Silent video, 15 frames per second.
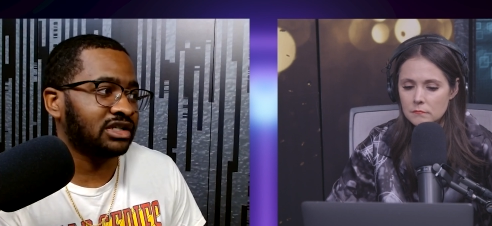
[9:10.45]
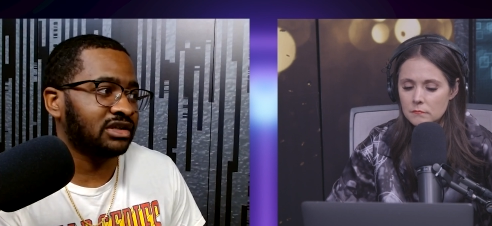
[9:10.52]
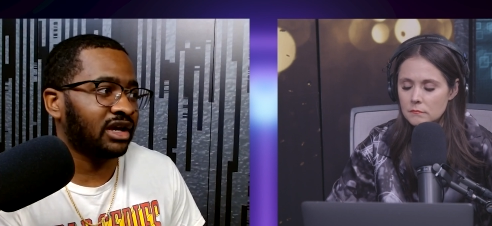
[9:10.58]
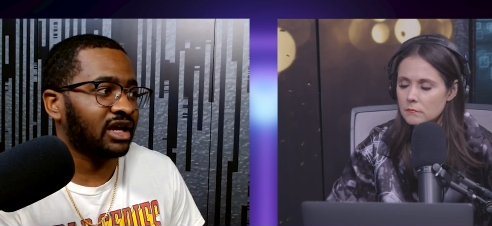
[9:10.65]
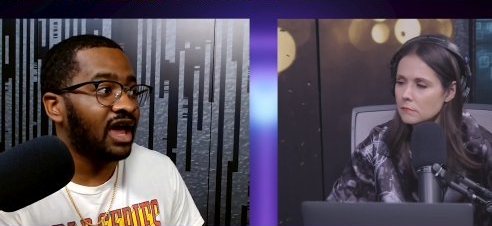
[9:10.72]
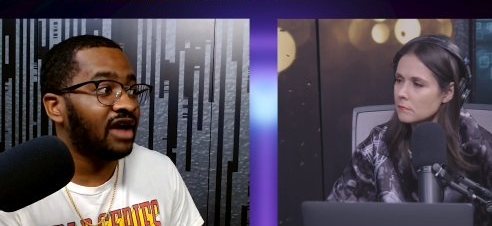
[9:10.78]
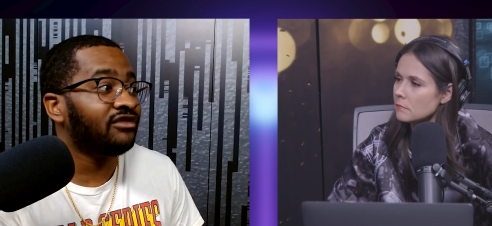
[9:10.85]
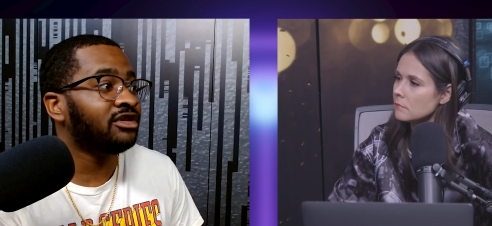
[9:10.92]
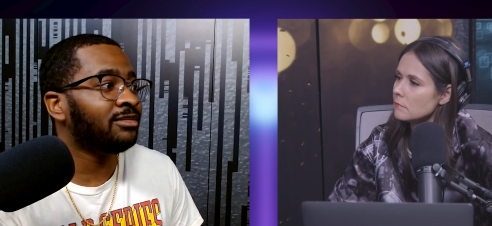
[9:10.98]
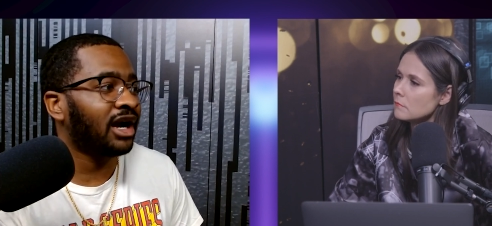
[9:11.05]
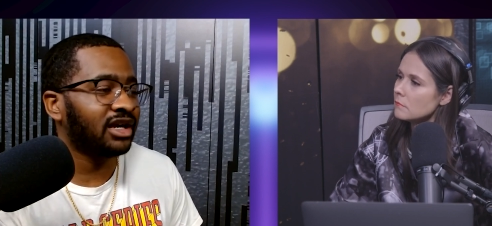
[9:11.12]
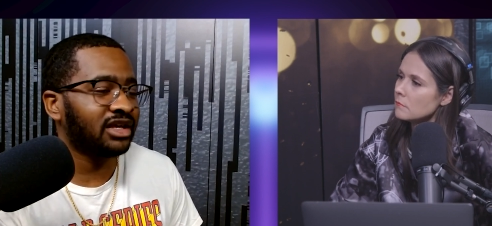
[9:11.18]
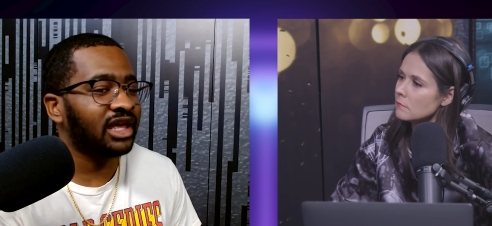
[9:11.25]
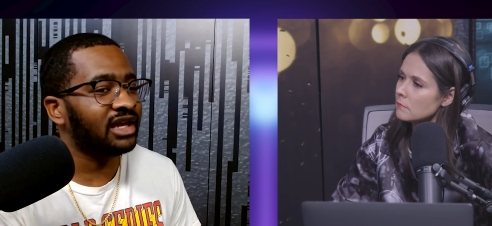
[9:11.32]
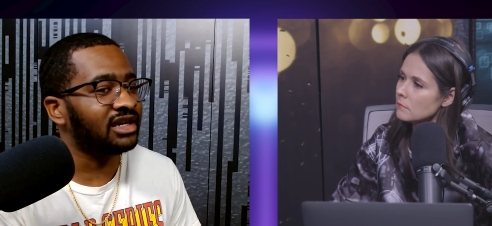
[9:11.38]
Speaker 1: Like everybody
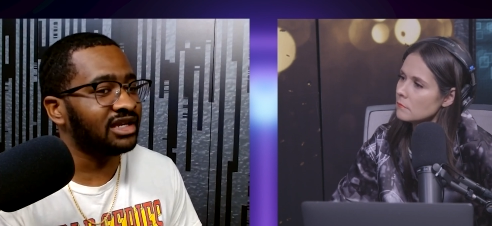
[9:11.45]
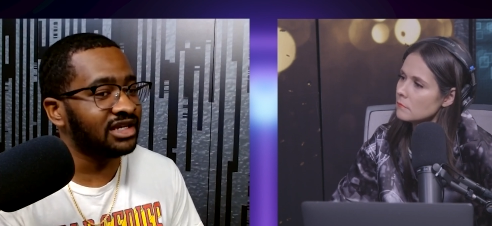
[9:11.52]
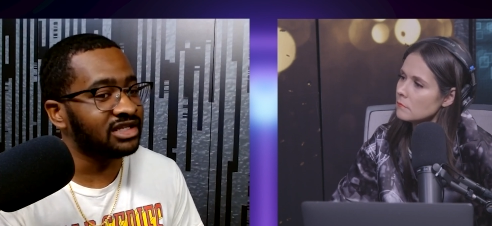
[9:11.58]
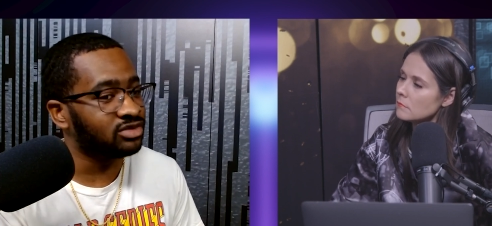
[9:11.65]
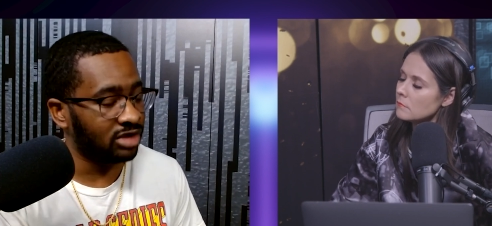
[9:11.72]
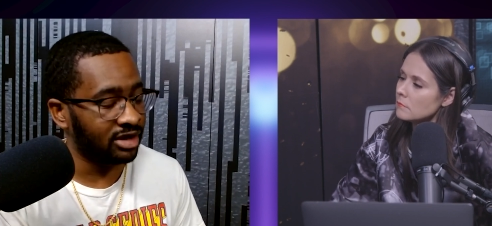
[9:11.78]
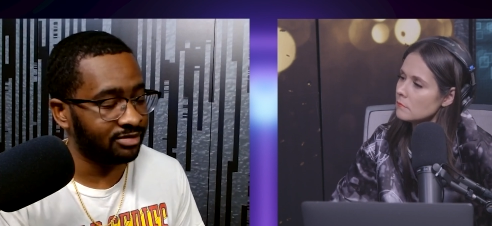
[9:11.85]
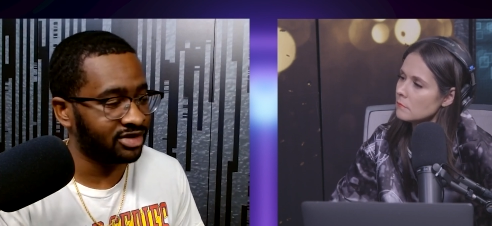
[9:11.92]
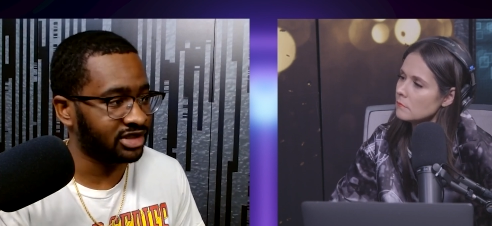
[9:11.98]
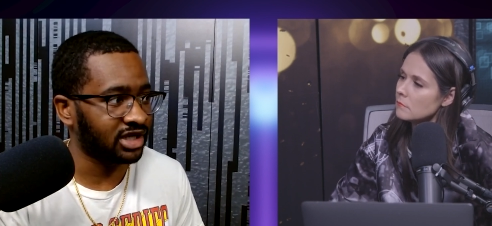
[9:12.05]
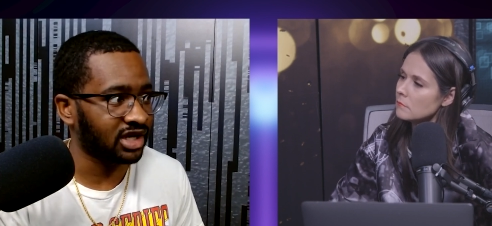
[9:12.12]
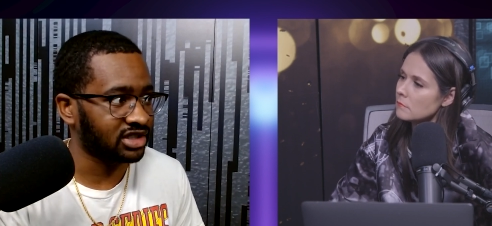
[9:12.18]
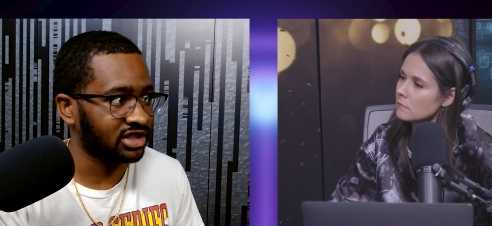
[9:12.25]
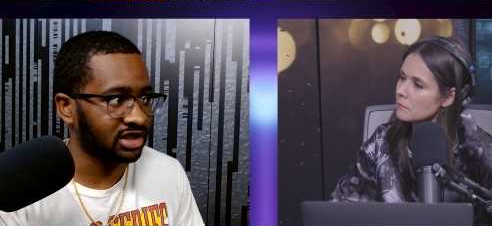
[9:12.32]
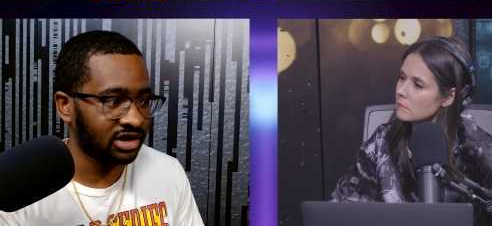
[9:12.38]
that needs rim
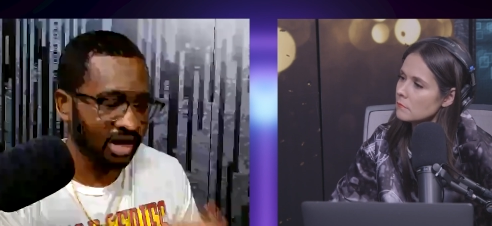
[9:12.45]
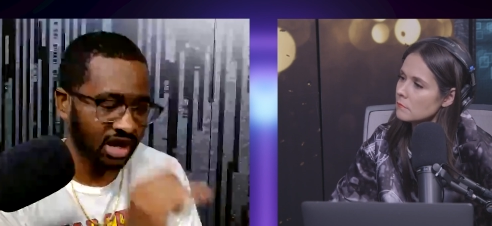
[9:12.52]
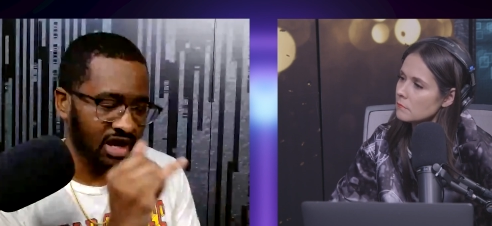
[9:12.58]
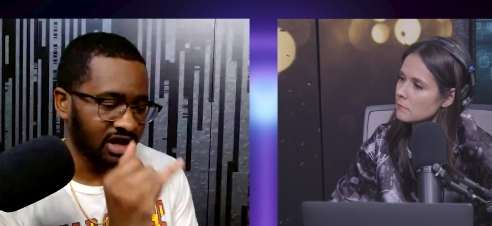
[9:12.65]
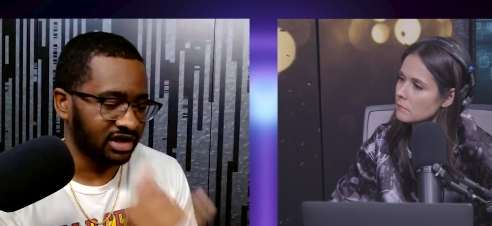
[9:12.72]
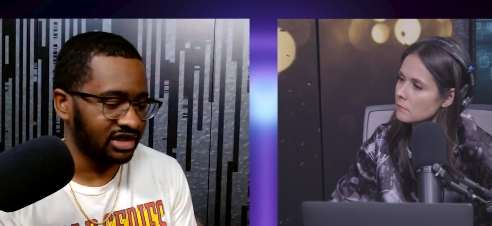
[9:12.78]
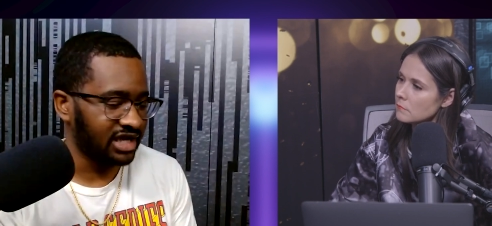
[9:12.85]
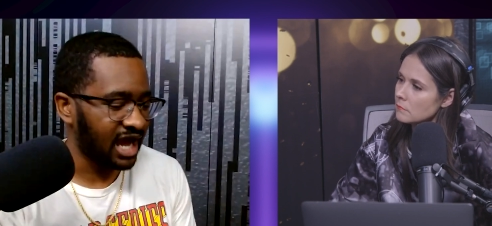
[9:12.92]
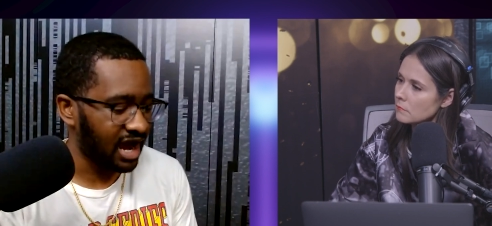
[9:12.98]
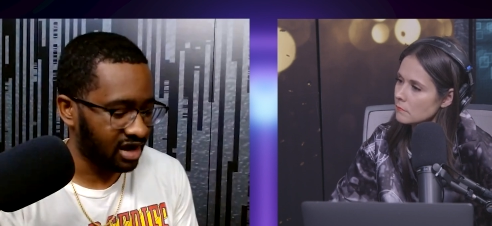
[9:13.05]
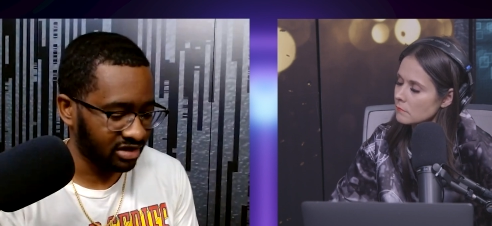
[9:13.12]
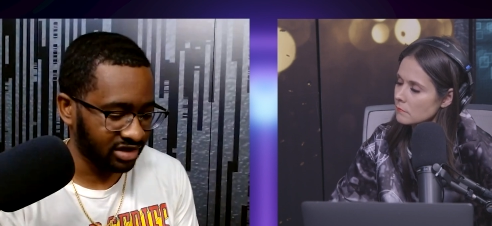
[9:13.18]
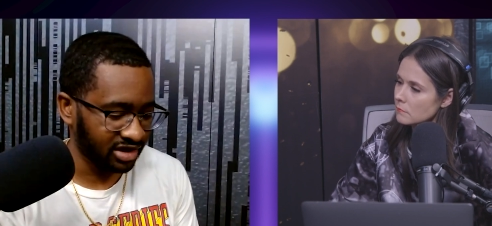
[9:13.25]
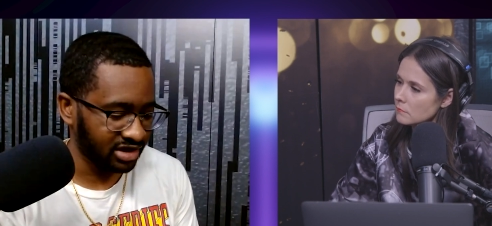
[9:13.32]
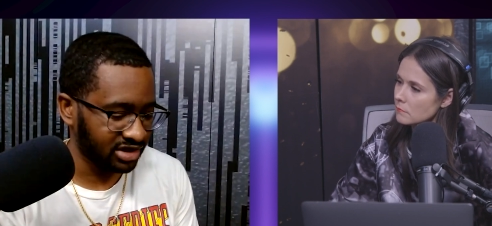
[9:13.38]
protection
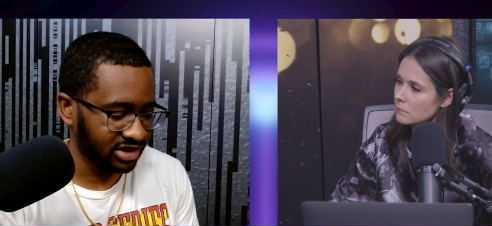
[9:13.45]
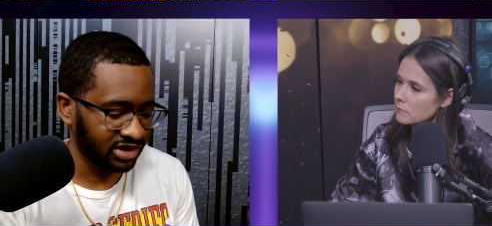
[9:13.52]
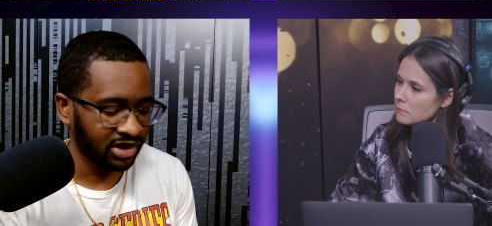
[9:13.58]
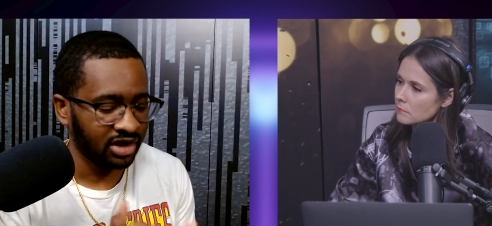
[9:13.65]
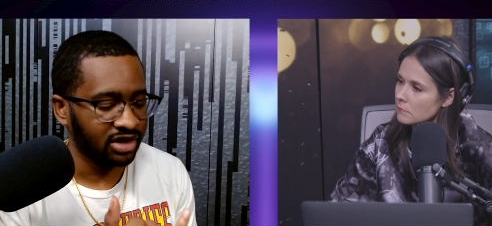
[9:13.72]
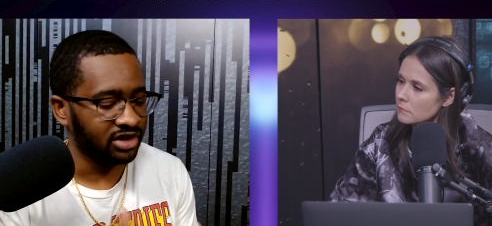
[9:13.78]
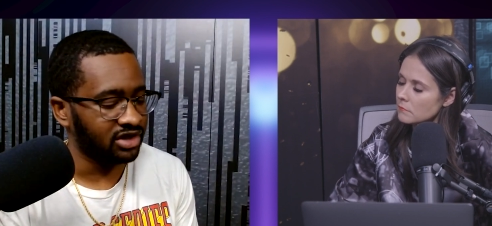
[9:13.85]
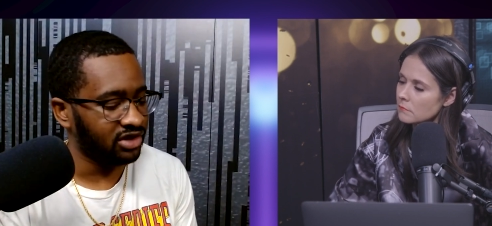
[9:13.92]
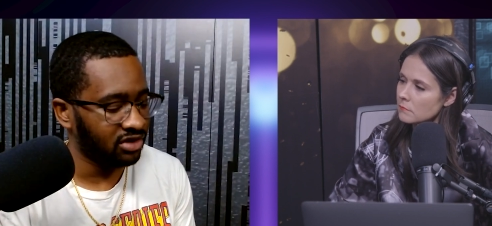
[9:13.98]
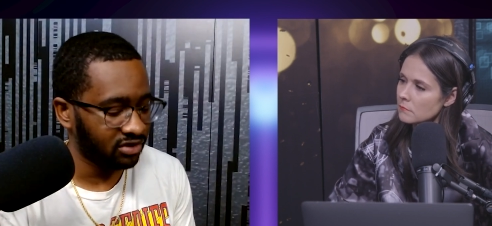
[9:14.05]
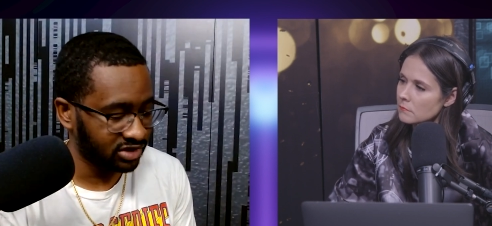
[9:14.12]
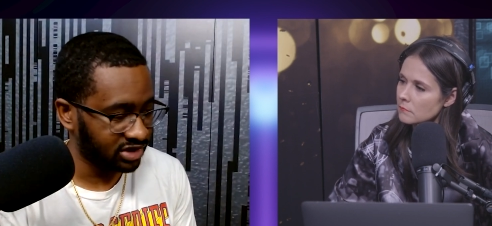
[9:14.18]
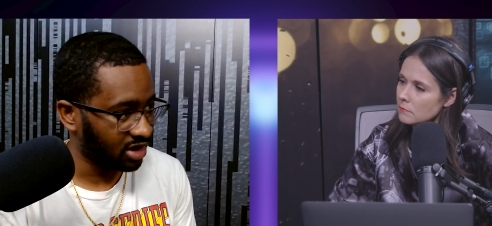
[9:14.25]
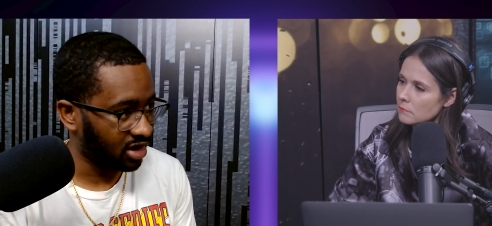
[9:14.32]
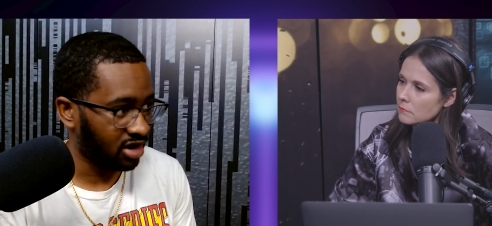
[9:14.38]
Dallas,
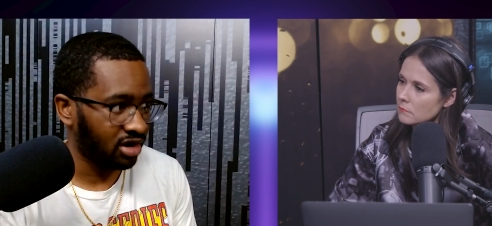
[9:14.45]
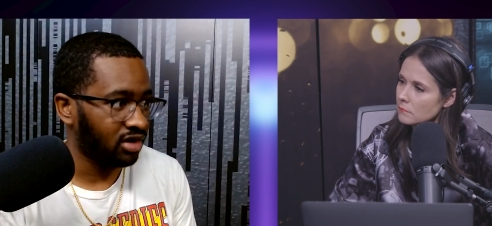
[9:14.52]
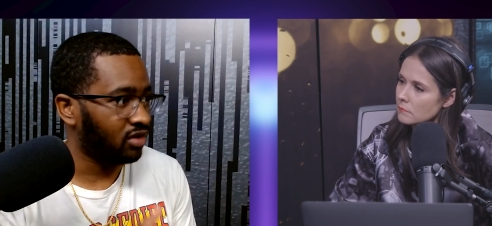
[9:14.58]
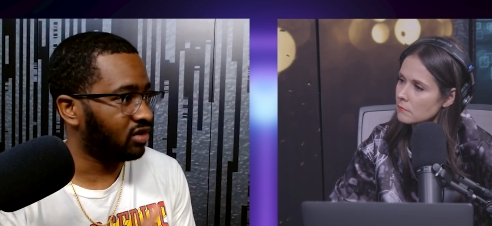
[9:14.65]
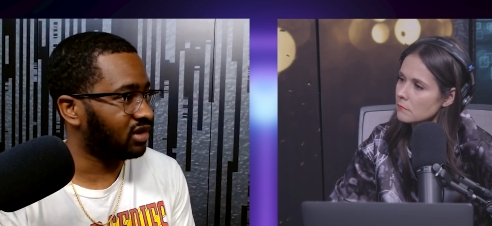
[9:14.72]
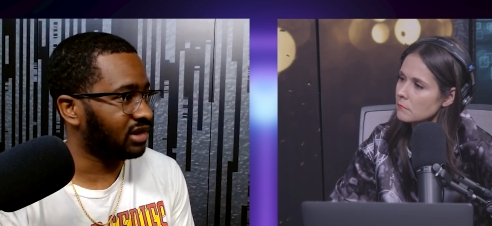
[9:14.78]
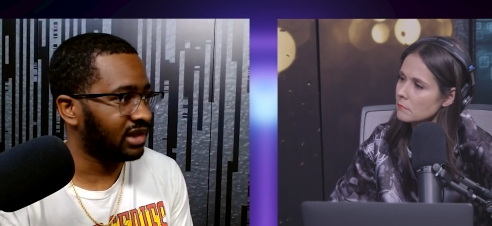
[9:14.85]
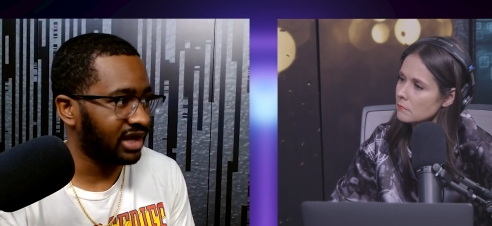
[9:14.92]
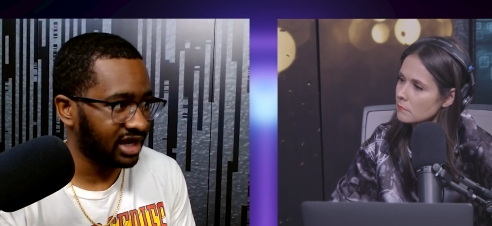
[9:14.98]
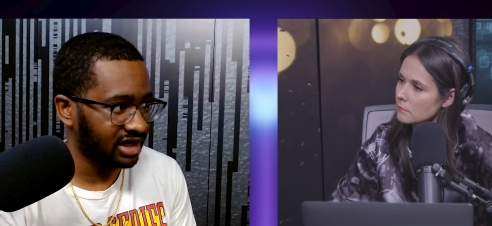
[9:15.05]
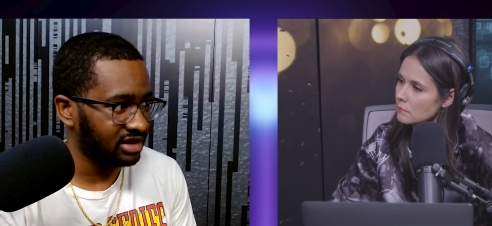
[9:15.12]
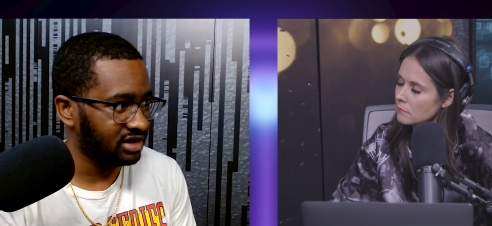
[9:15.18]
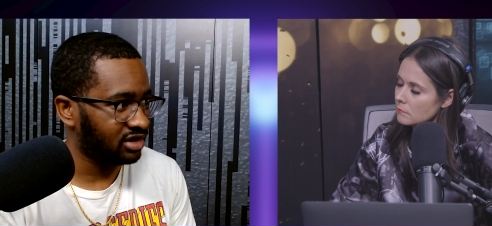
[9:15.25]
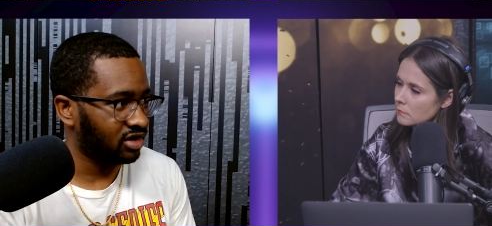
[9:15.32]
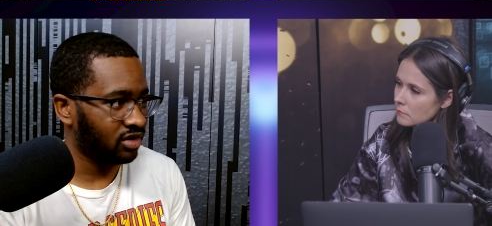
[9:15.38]
Utah,
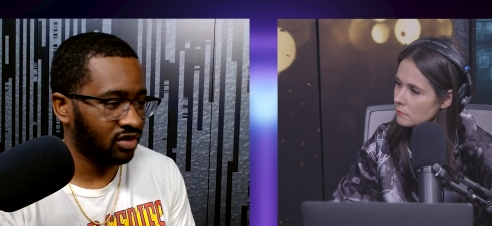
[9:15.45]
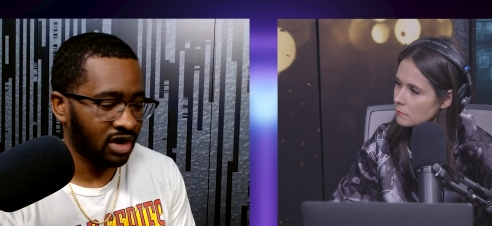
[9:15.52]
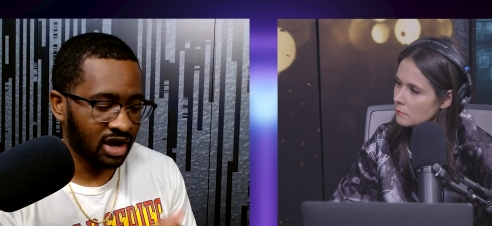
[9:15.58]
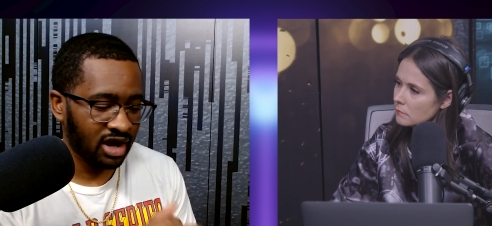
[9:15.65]
Orlando,